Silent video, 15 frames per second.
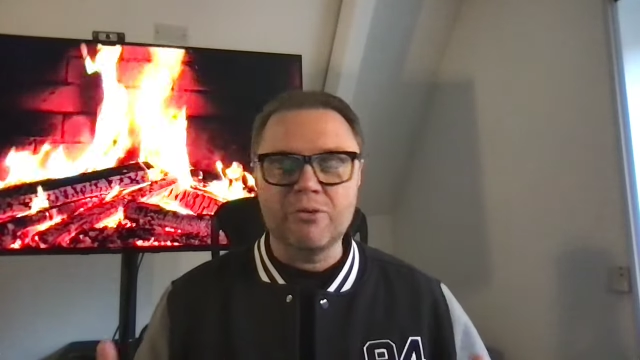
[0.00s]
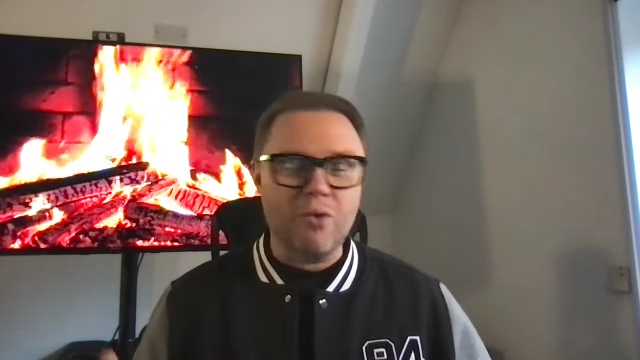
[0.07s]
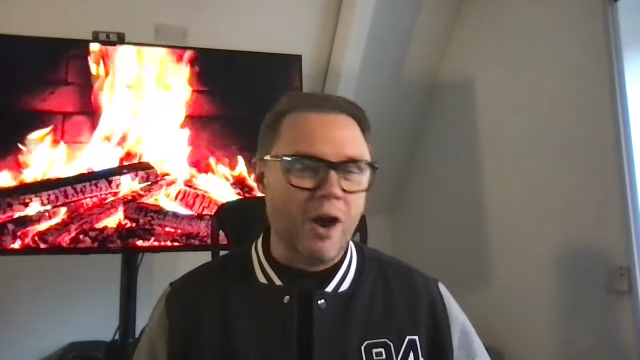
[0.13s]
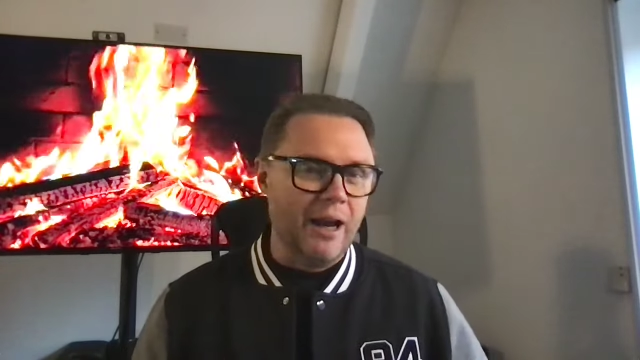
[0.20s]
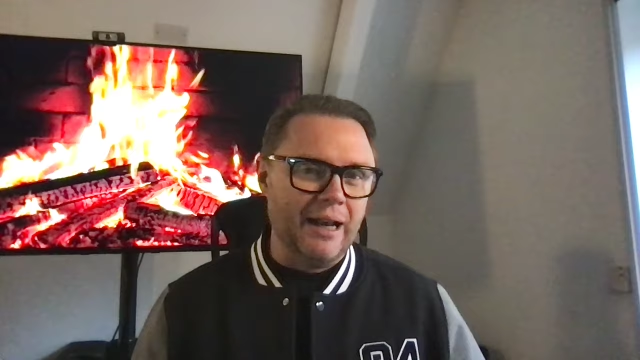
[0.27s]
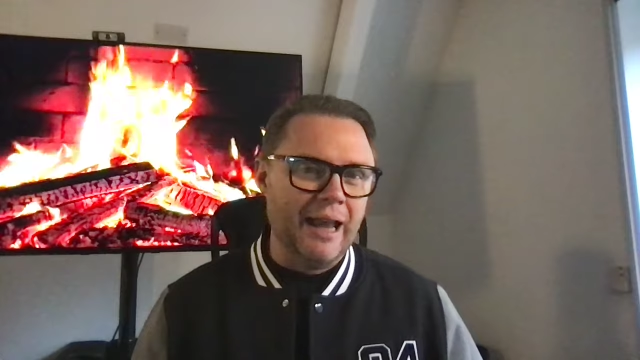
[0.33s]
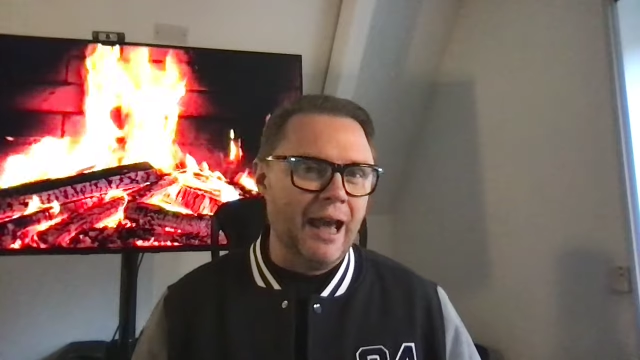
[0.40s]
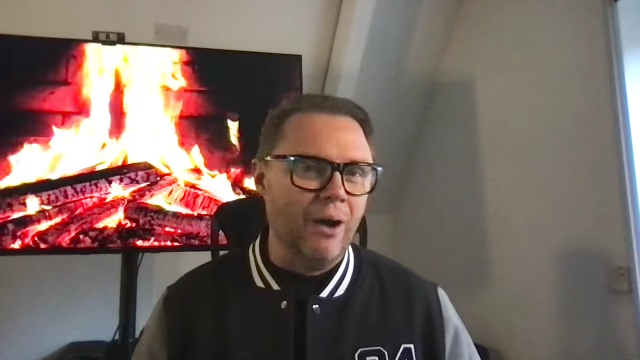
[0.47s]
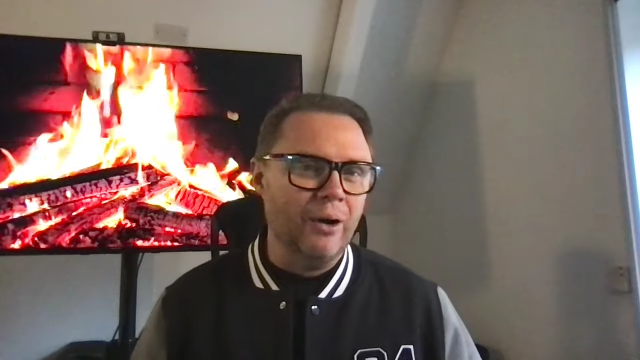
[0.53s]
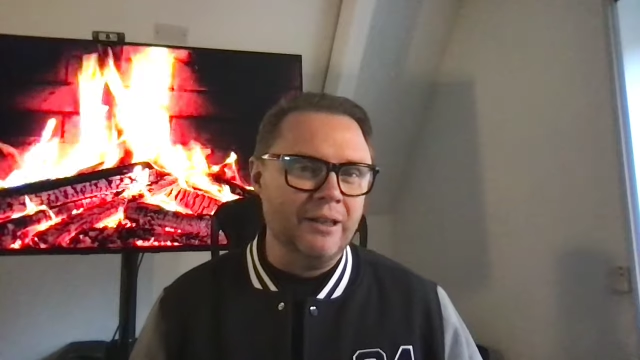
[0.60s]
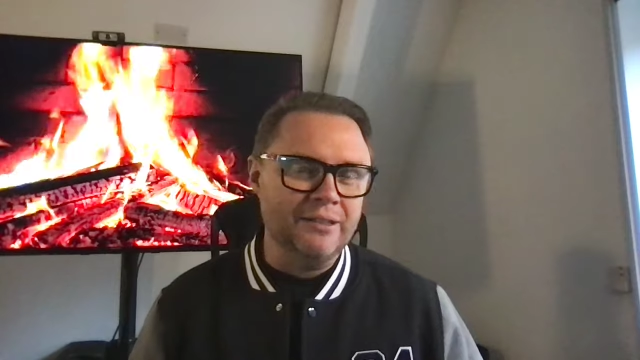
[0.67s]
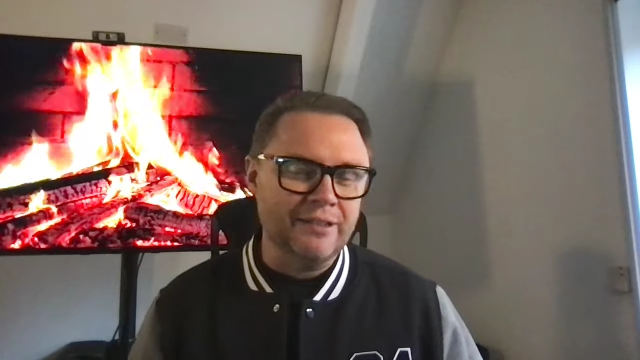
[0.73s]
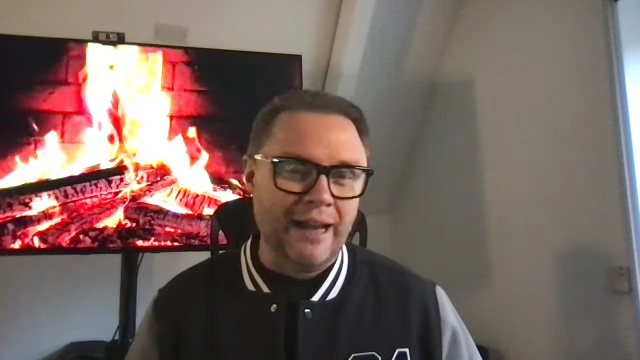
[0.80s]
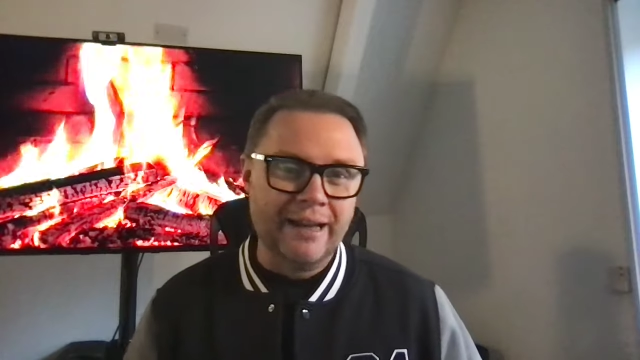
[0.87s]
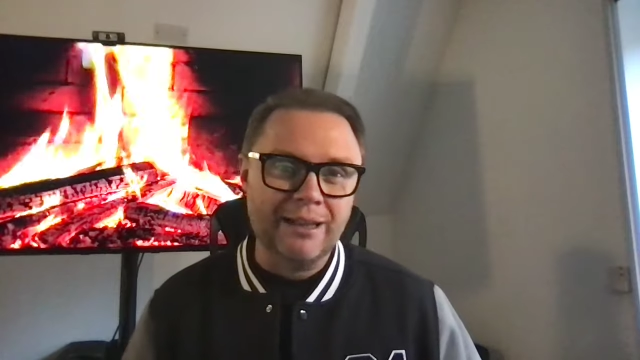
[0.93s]
right now
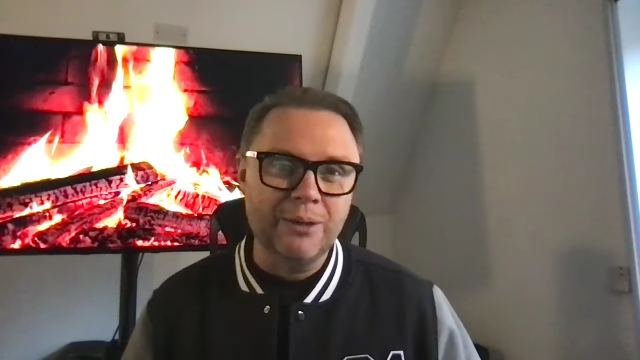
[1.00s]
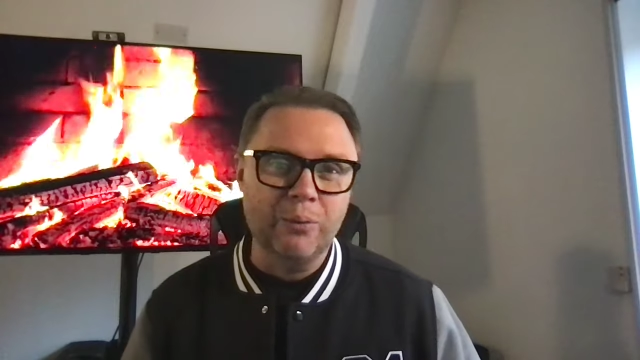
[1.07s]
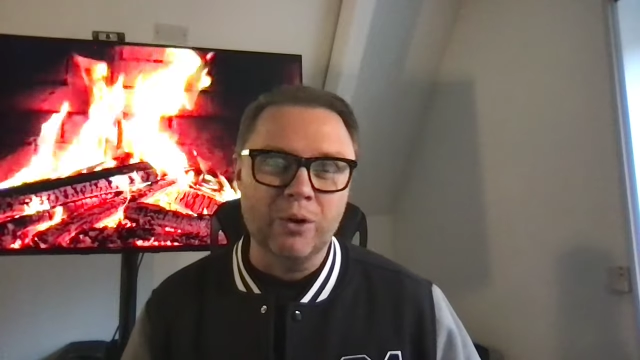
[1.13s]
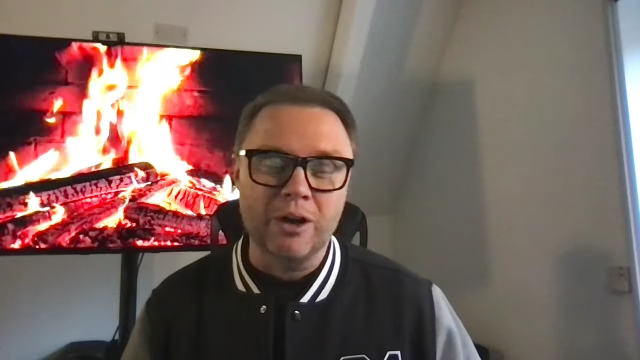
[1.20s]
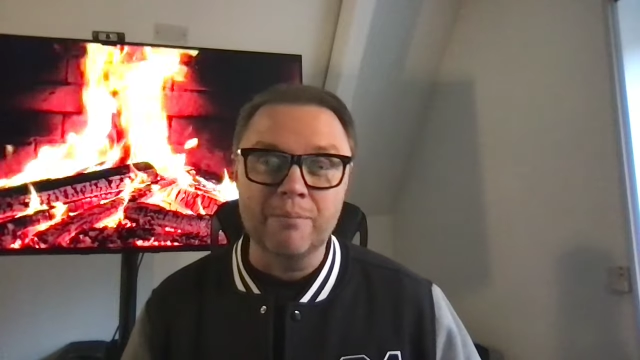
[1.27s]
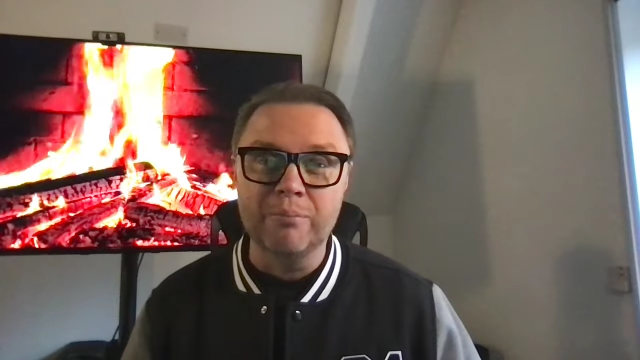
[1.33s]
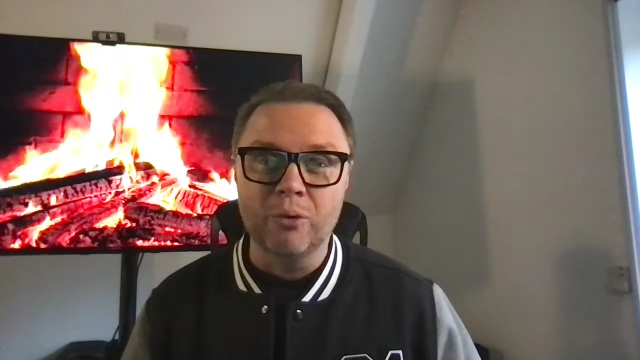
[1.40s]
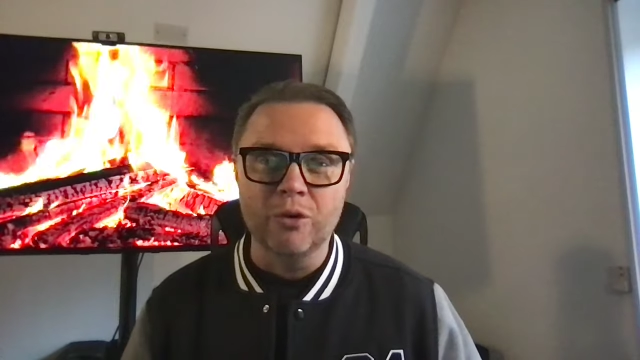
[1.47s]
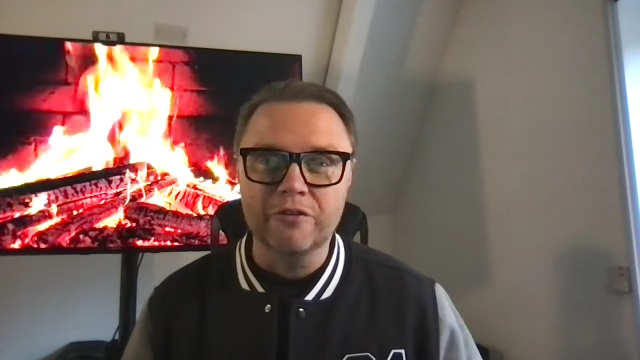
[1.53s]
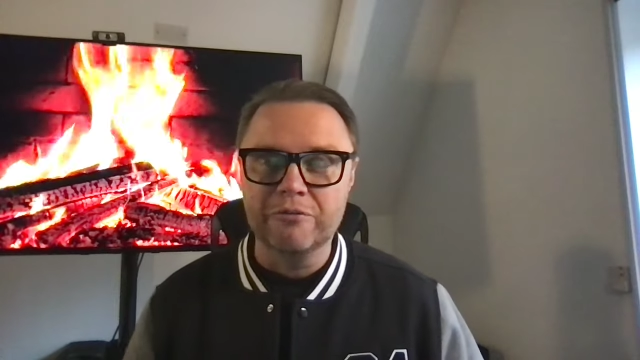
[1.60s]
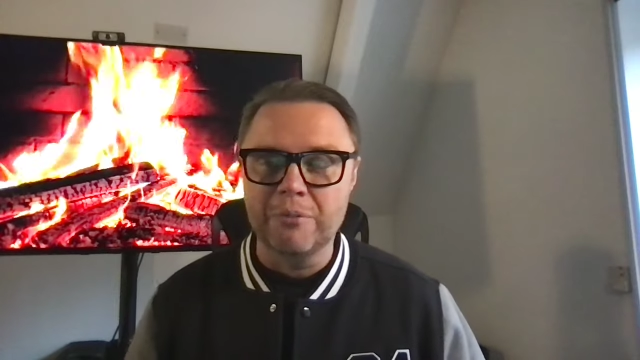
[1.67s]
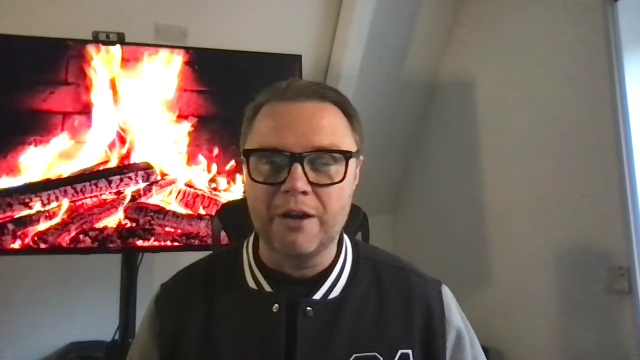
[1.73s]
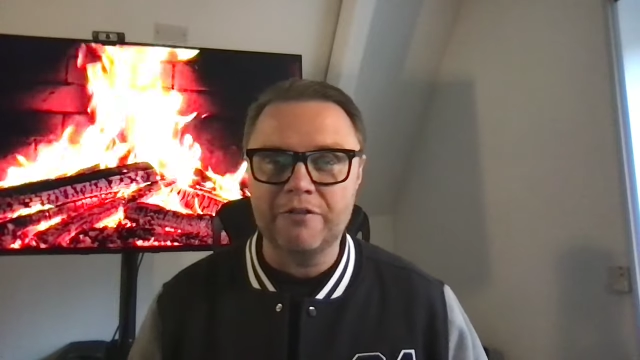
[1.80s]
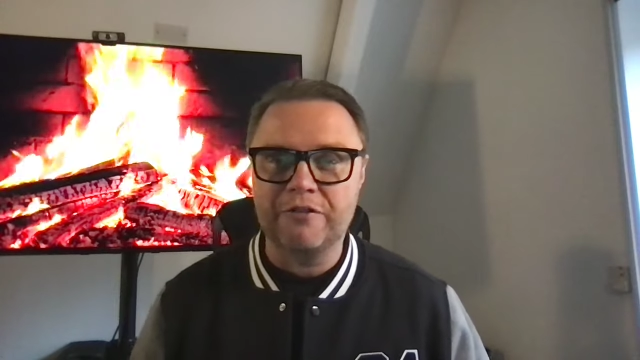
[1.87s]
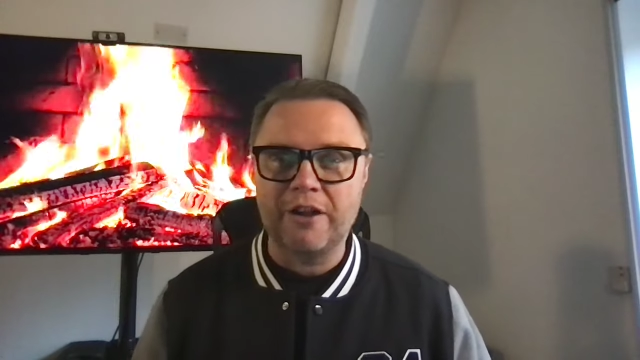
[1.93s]
exactly what I bought for
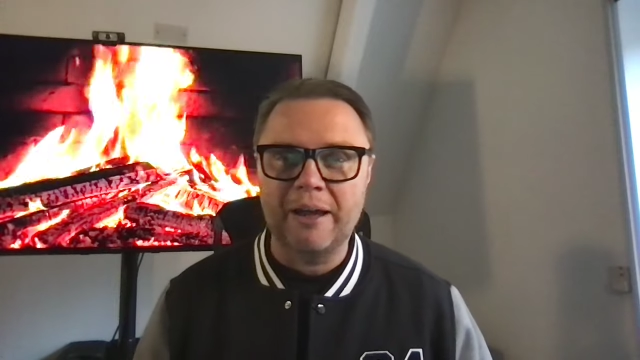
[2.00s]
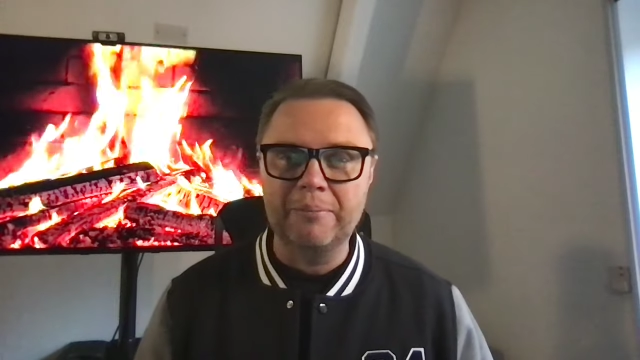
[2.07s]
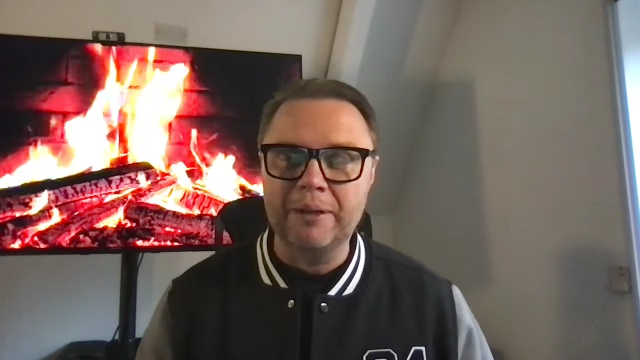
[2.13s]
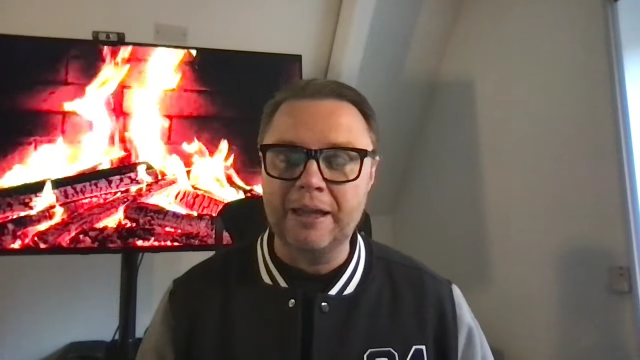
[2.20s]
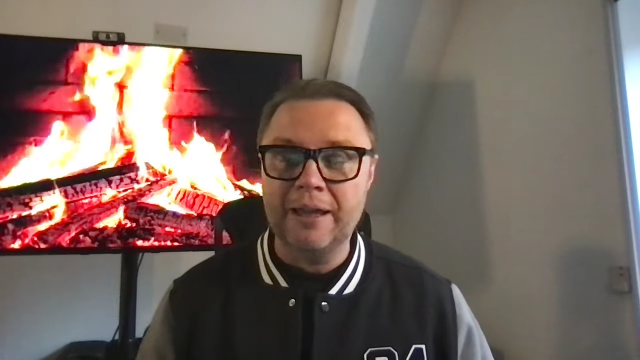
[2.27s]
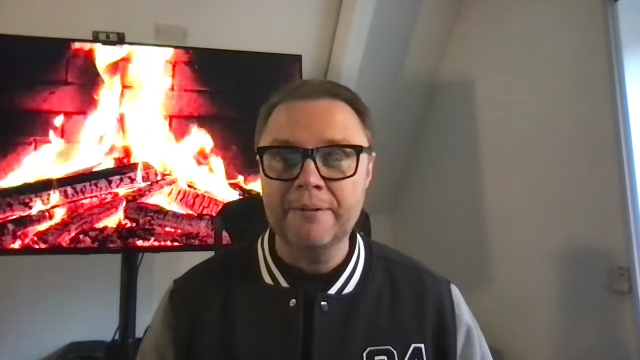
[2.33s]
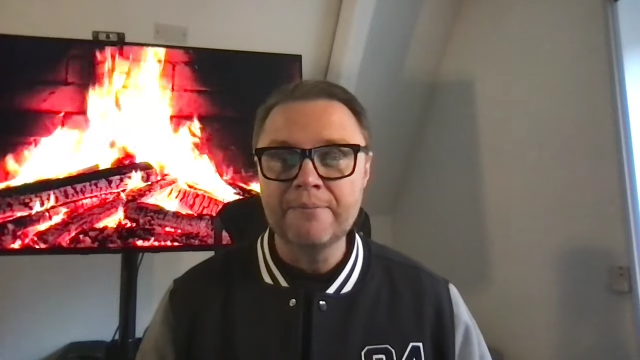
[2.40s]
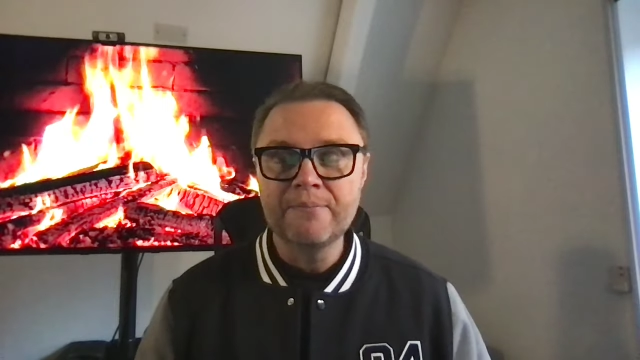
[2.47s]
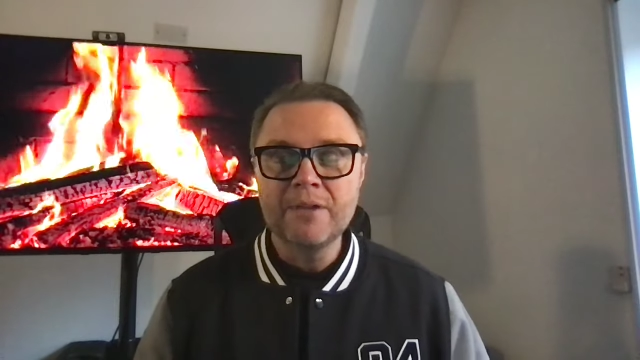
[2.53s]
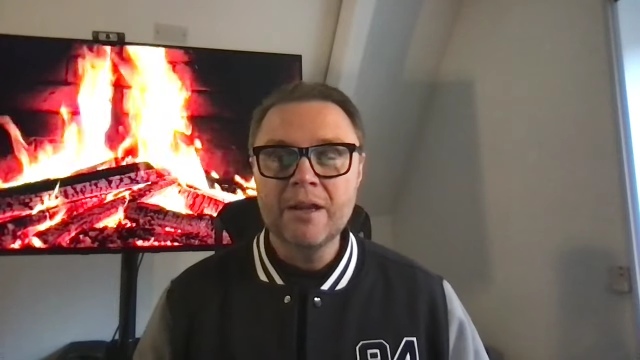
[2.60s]
my family